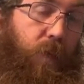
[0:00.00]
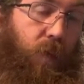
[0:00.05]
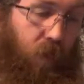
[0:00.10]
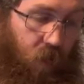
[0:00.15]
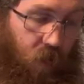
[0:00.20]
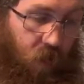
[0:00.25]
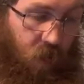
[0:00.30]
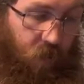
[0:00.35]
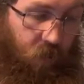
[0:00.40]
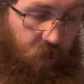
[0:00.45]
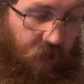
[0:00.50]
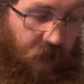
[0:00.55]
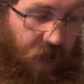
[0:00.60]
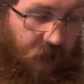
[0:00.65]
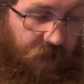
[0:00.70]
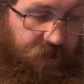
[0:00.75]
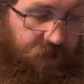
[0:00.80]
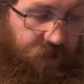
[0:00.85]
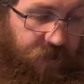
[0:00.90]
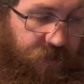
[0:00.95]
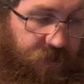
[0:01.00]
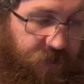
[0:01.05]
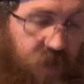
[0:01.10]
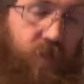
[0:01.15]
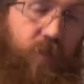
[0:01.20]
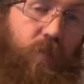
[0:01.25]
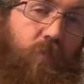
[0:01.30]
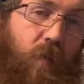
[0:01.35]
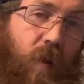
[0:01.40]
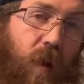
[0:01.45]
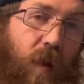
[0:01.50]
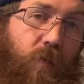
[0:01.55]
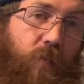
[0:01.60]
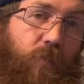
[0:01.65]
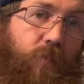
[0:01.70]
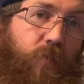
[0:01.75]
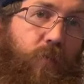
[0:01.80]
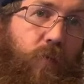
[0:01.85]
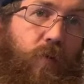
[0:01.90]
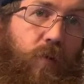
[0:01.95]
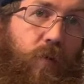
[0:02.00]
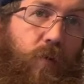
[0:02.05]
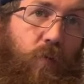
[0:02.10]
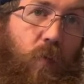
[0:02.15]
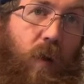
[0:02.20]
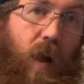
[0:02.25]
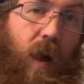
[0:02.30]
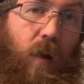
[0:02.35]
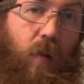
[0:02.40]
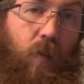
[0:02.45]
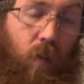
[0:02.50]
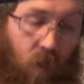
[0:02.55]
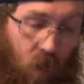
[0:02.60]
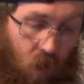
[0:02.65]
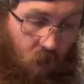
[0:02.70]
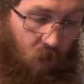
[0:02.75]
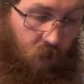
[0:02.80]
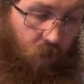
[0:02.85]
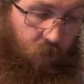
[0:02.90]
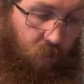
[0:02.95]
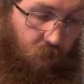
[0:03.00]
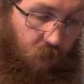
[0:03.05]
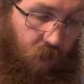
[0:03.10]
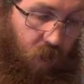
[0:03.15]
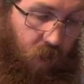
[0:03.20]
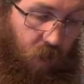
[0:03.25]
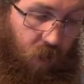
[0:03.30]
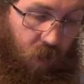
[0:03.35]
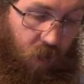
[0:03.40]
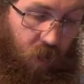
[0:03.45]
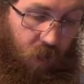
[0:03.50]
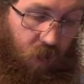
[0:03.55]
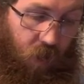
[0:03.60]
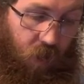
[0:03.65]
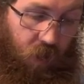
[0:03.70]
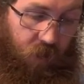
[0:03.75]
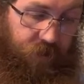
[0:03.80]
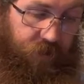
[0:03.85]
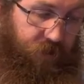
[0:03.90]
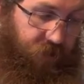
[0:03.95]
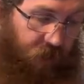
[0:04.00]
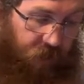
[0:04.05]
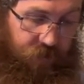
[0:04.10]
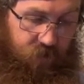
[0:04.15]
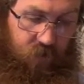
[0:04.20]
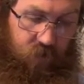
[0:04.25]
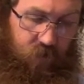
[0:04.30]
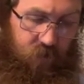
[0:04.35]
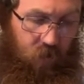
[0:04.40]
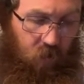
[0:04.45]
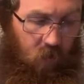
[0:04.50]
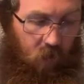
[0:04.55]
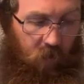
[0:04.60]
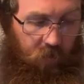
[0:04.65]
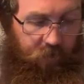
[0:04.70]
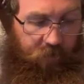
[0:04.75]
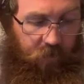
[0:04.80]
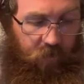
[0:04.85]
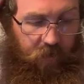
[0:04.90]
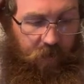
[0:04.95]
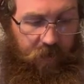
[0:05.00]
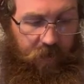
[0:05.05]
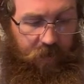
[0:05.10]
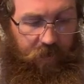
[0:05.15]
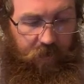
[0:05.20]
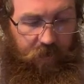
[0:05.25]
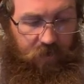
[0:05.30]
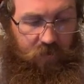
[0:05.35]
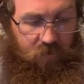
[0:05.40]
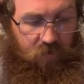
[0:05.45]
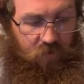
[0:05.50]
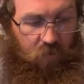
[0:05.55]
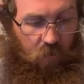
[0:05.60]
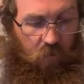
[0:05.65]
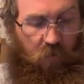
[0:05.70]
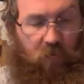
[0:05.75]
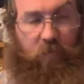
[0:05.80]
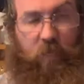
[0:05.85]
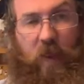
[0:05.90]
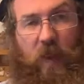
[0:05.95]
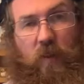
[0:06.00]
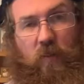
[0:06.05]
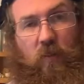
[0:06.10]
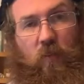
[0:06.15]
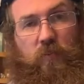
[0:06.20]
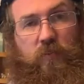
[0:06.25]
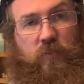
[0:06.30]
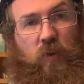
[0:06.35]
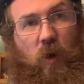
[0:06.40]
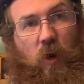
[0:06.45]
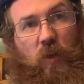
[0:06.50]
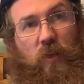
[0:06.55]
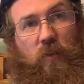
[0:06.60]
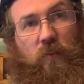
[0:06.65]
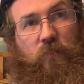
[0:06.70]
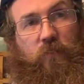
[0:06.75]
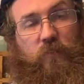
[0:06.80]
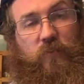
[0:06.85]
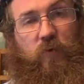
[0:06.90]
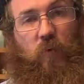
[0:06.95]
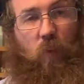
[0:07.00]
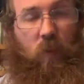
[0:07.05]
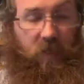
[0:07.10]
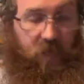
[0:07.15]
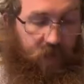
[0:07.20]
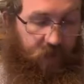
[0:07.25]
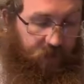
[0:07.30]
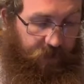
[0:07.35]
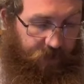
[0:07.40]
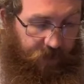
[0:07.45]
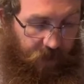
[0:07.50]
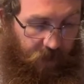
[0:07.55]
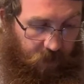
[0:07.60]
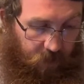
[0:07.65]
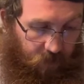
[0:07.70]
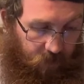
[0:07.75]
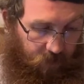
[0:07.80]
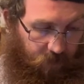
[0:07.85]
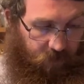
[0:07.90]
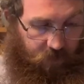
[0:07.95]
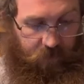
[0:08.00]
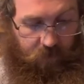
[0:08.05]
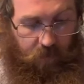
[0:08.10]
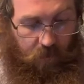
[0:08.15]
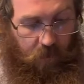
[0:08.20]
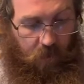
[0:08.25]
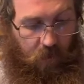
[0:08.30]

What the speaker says: I had this sitting around for a little while, but I took an offer and the sold buyer was all in for $20.